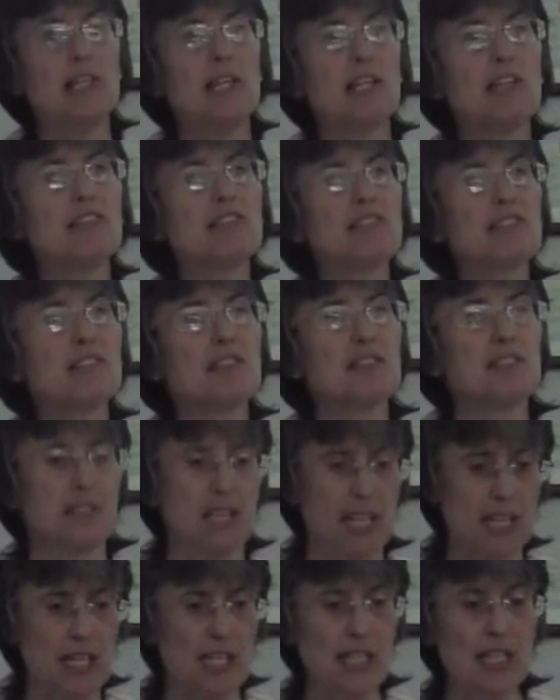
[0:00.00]
lists
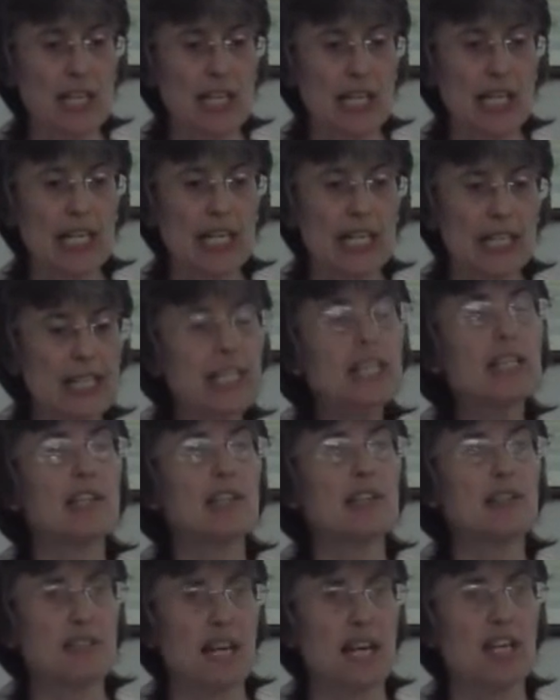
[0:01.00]
the
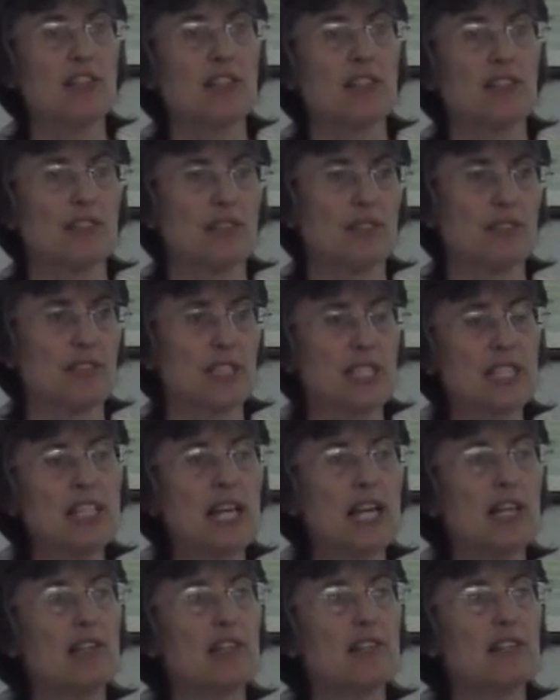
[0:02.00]
legal status or
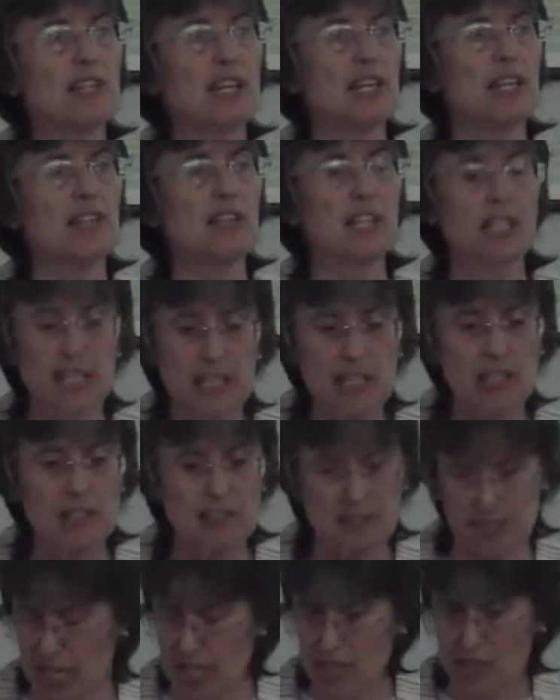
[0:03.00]
details the legal
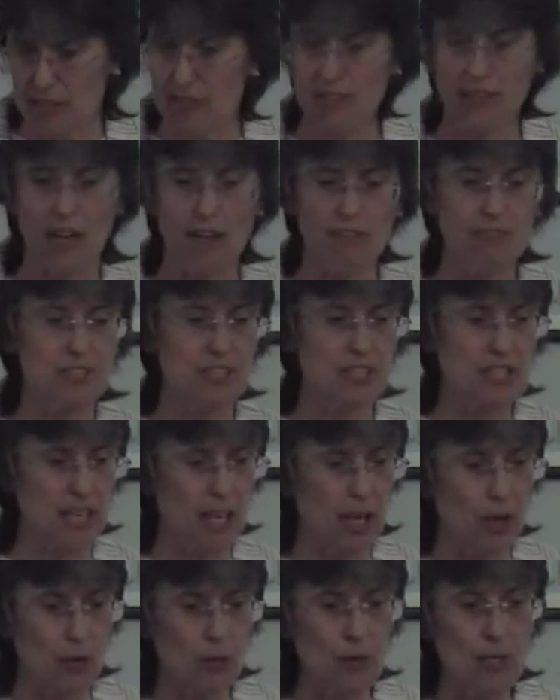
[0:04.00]
status of the
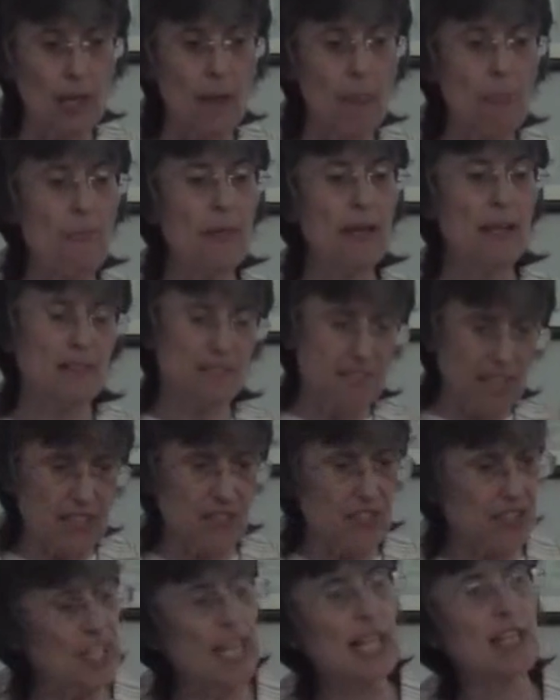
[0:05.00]
town,
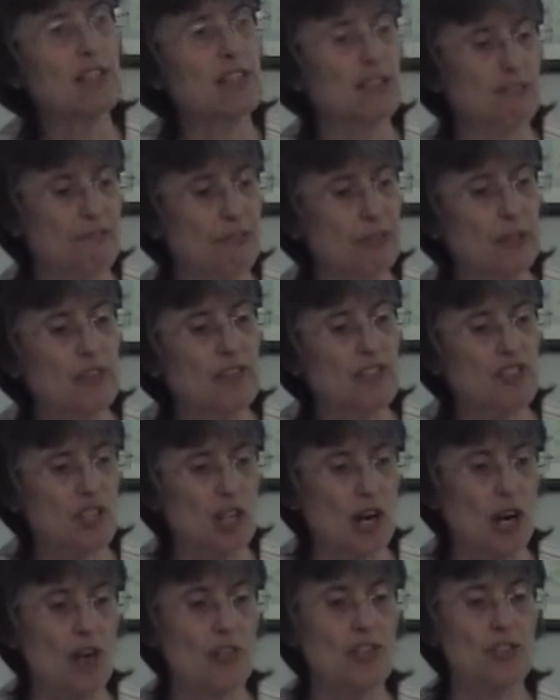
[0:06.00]
say the dates of first
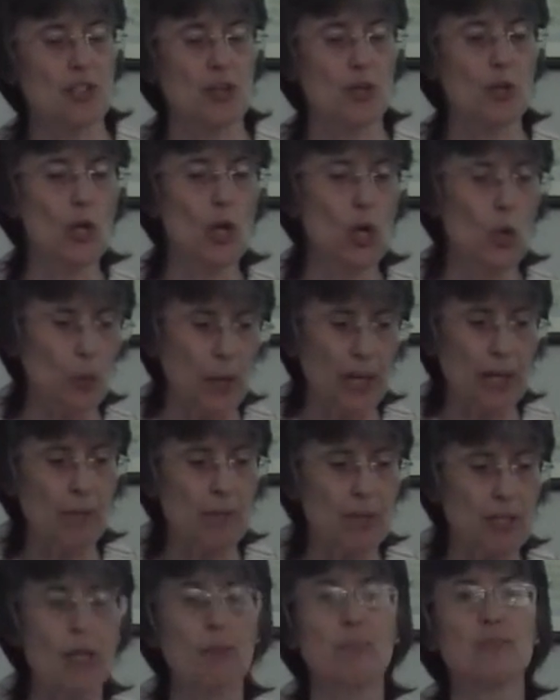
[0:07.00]
charter, when
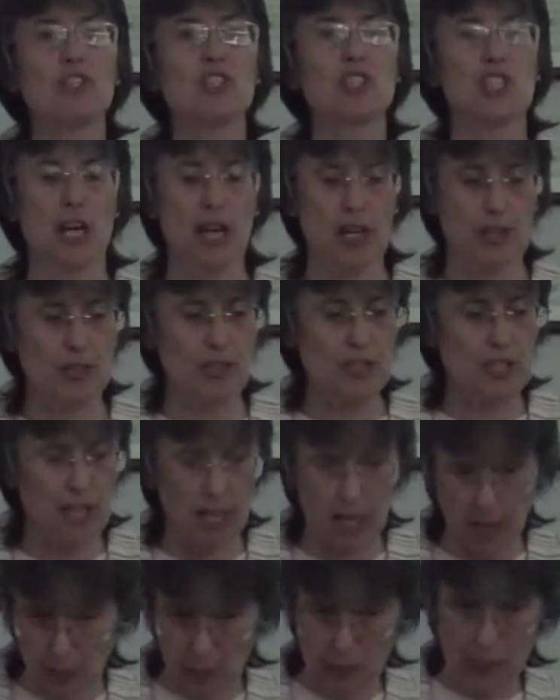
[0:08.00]
it becomes a shire
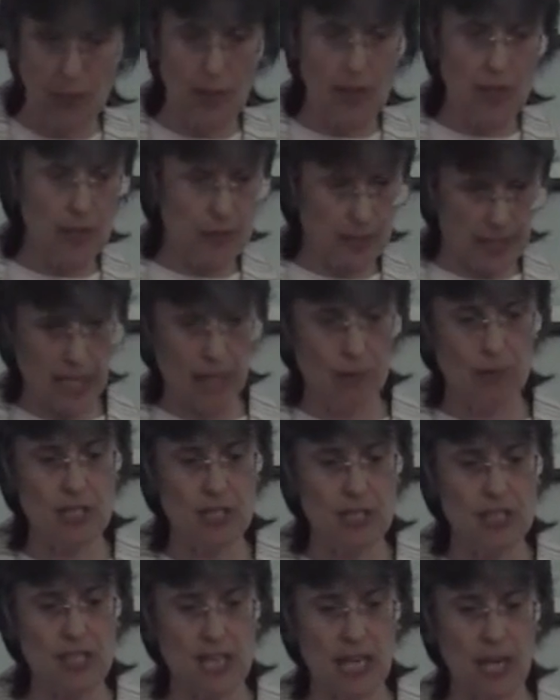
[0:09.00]
town,
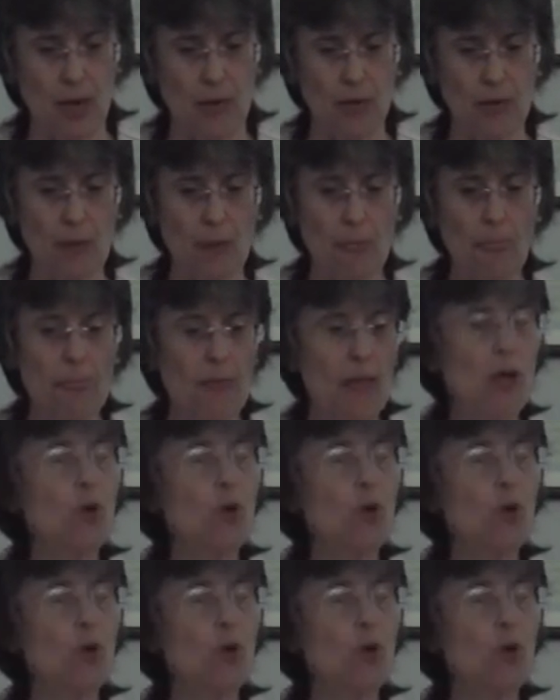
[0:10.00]
county town,